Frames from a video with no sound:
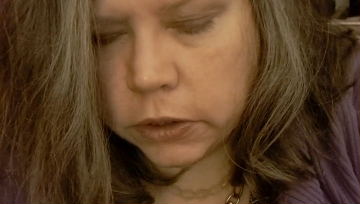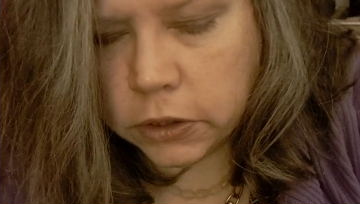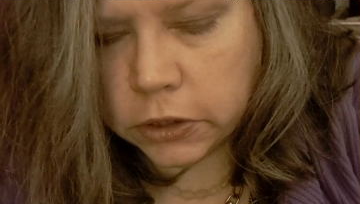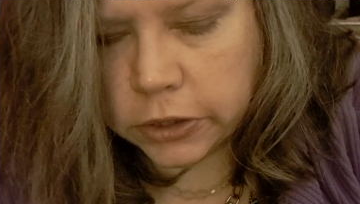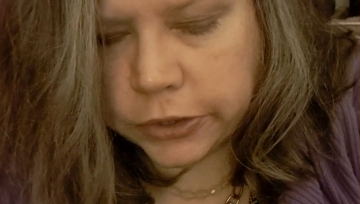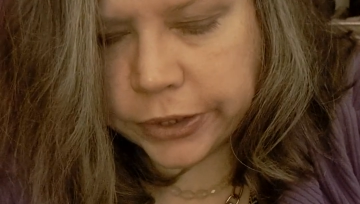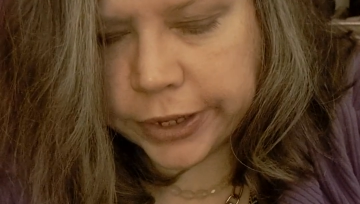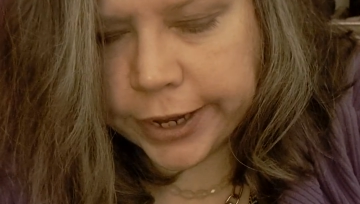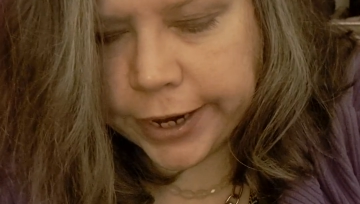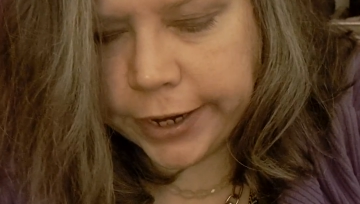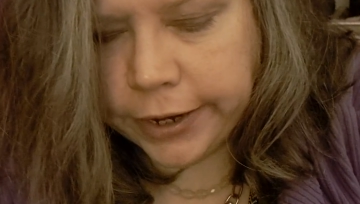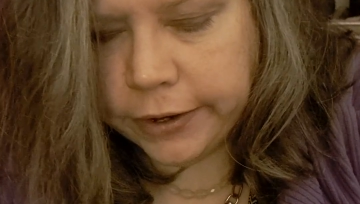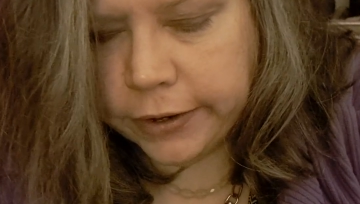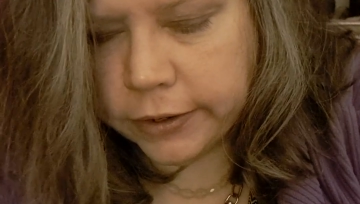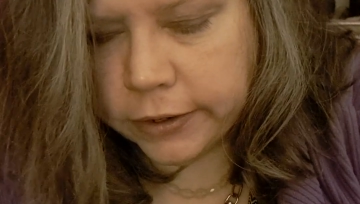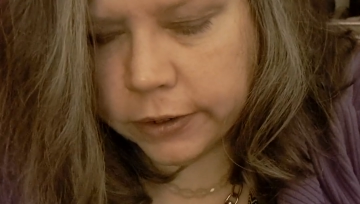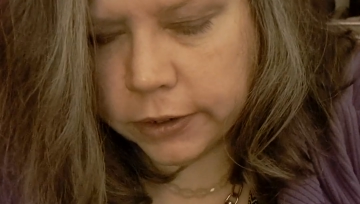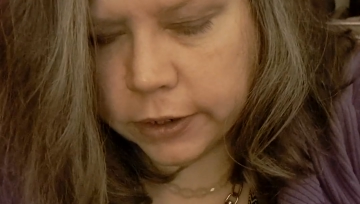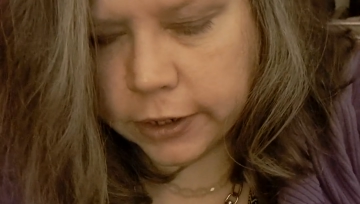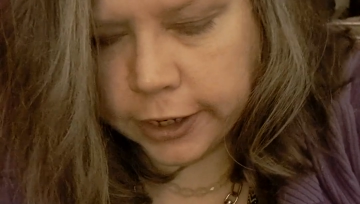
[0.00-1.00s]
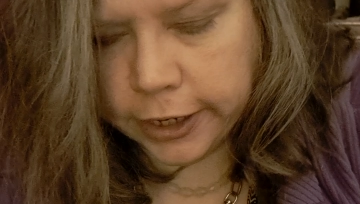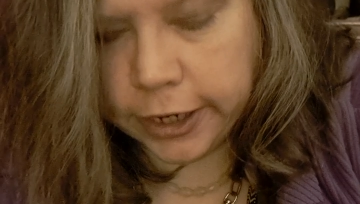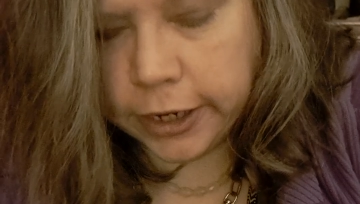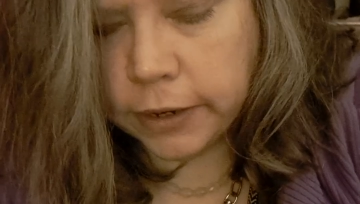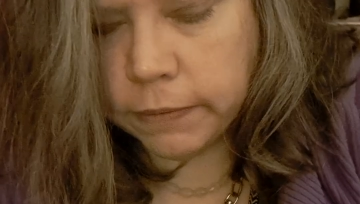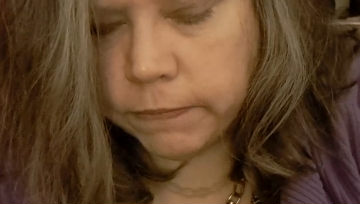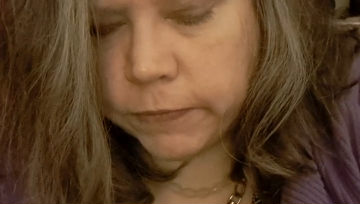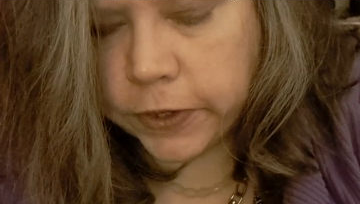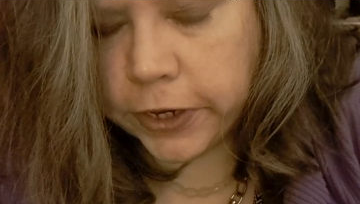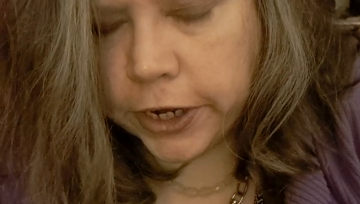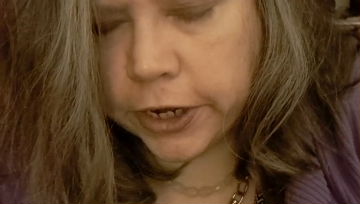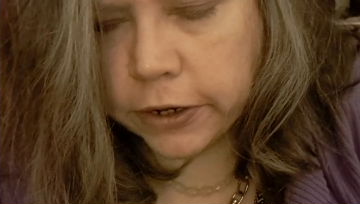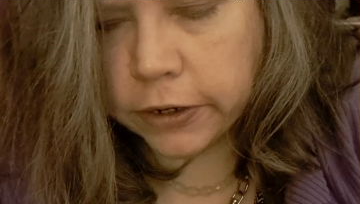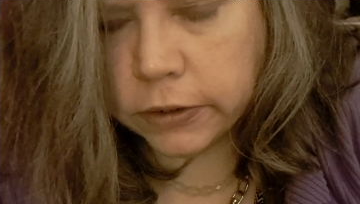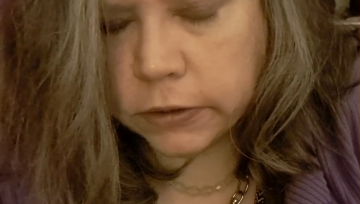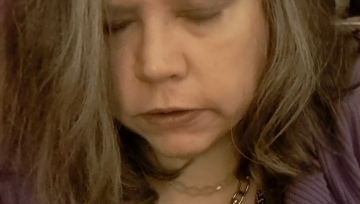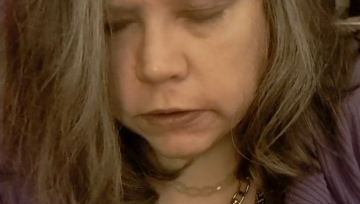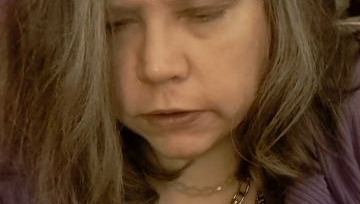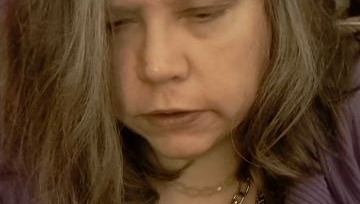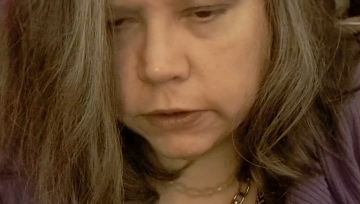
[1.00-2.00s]
Like I am
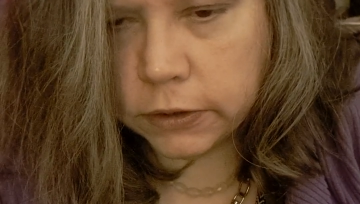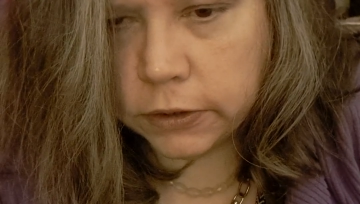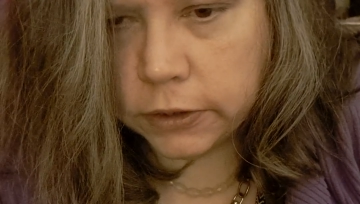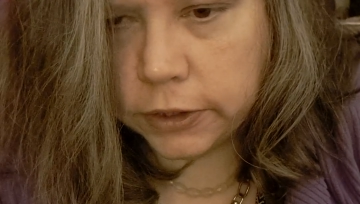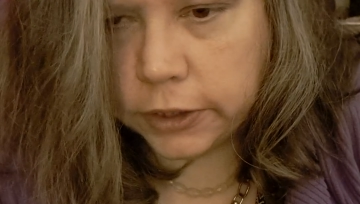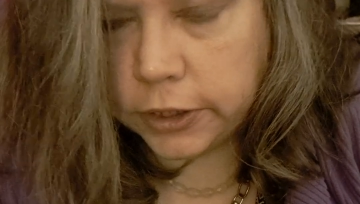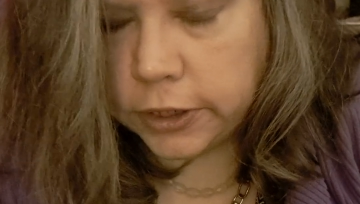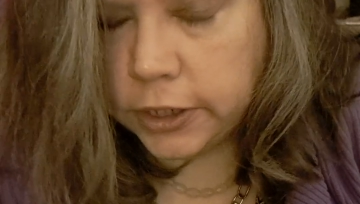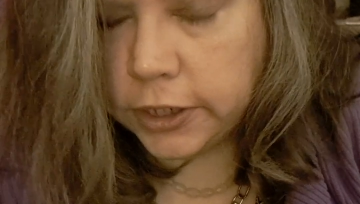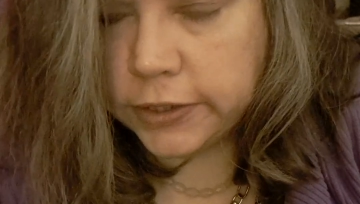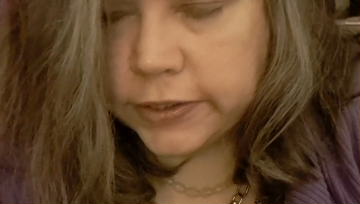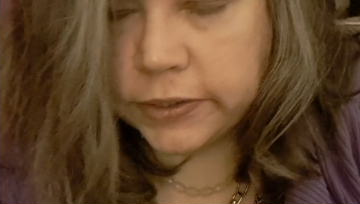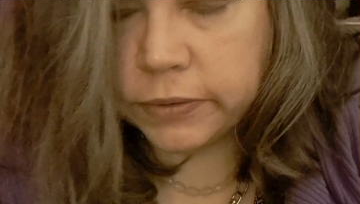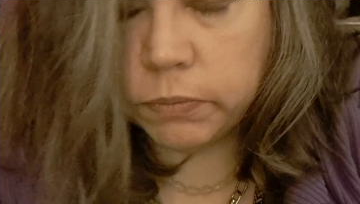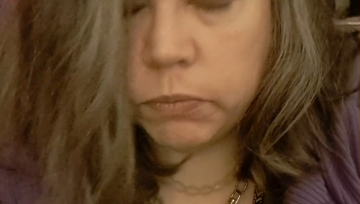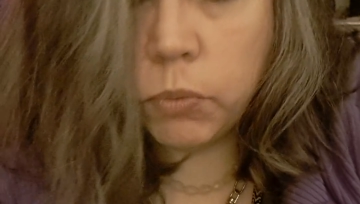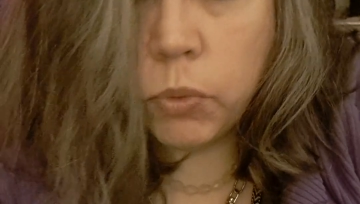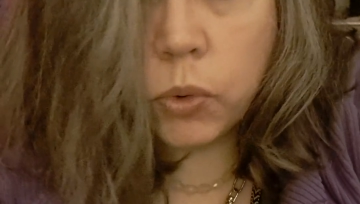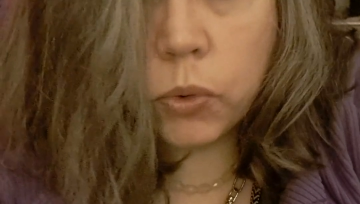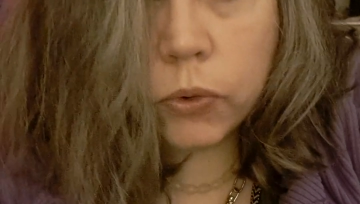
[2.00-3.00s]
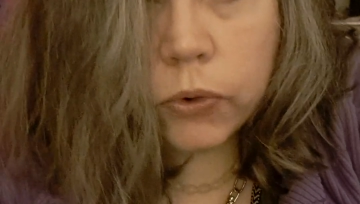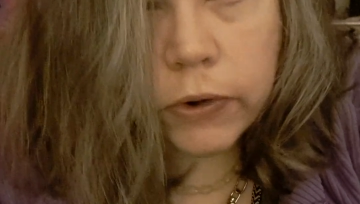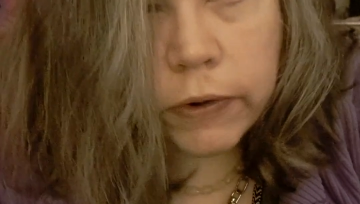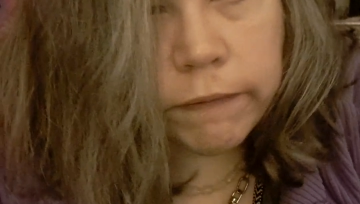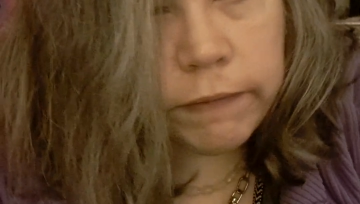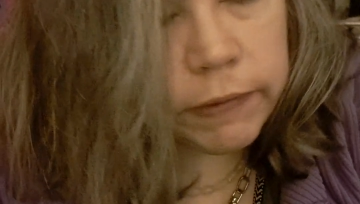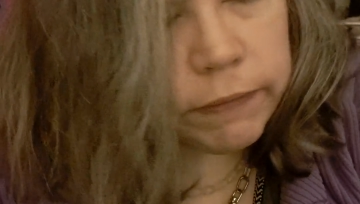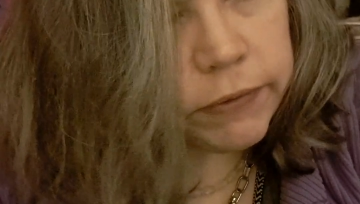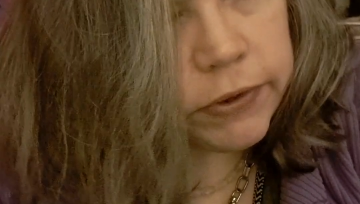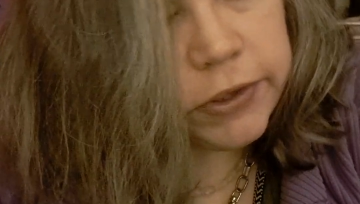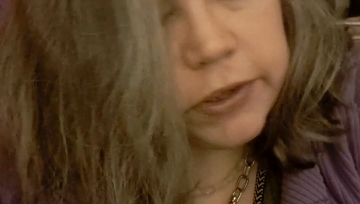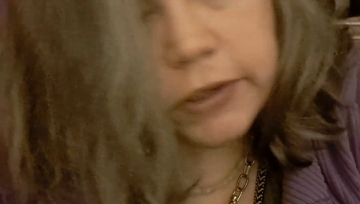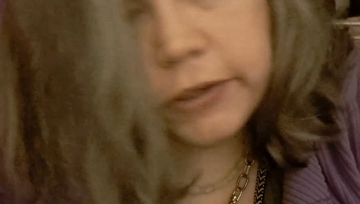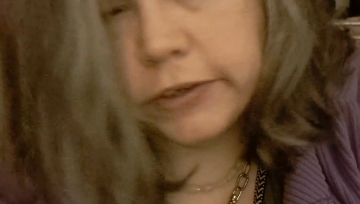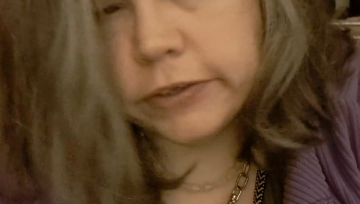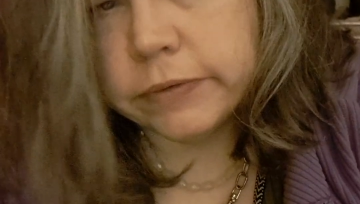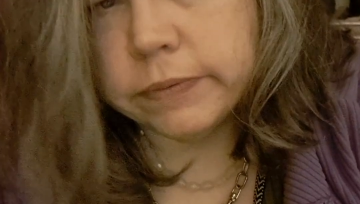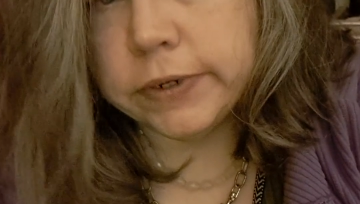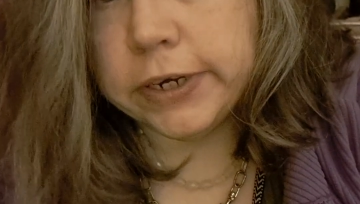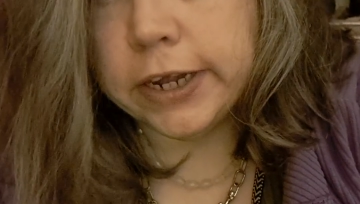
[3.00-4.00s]
there, and it's more vivid than
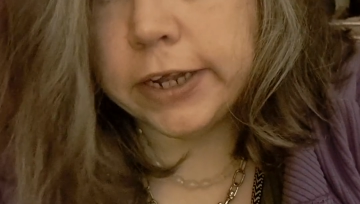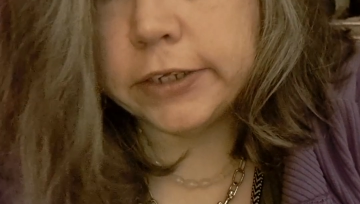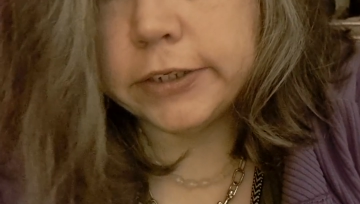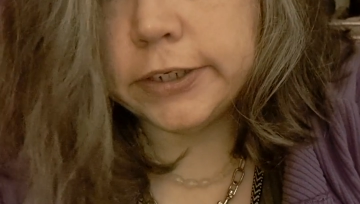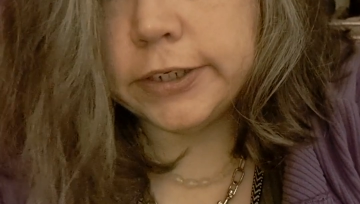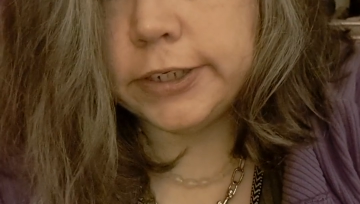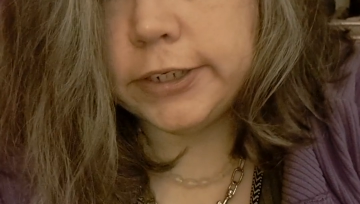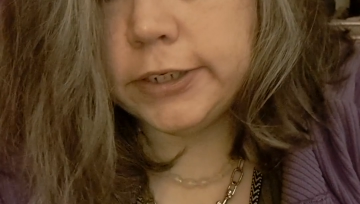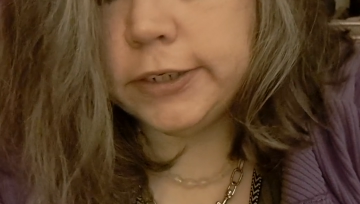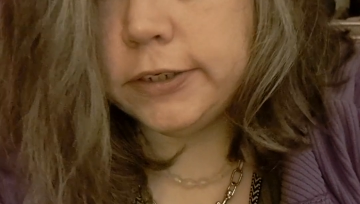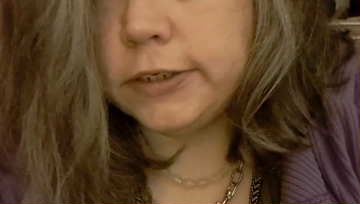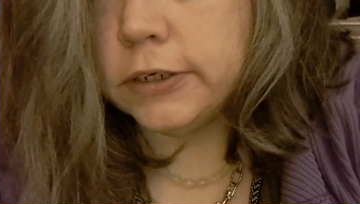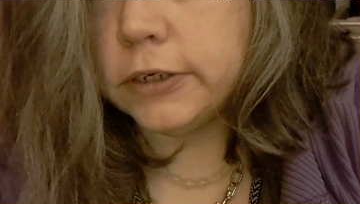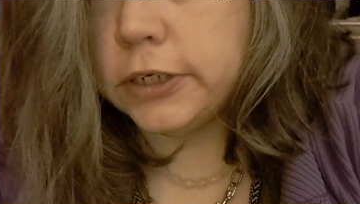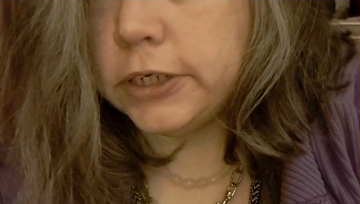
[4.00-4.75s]
this reality.